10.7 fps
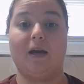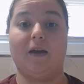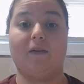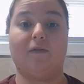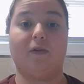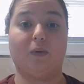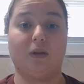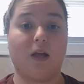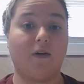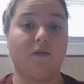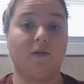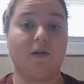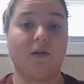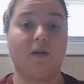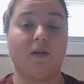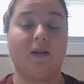If you would
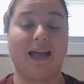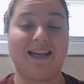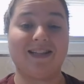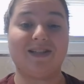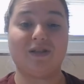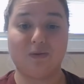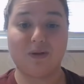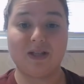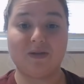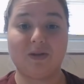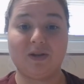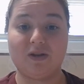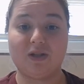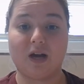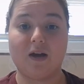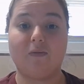like to do this with your
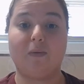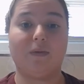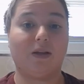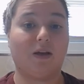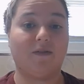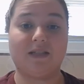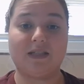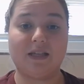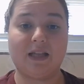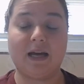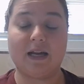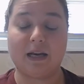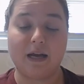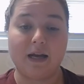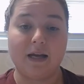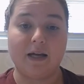child, we would love to see
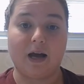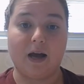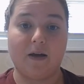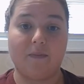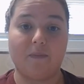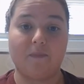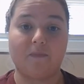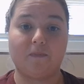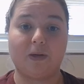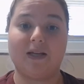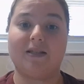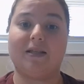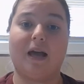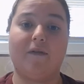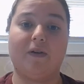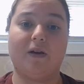that.
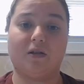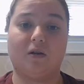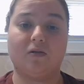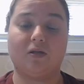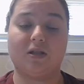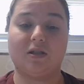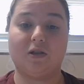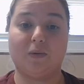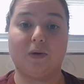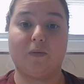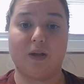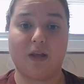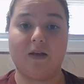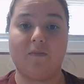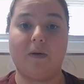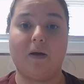Because having adults do it with
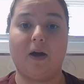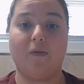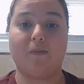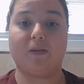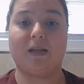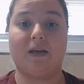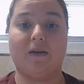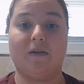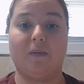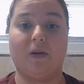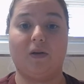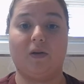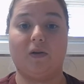them helps them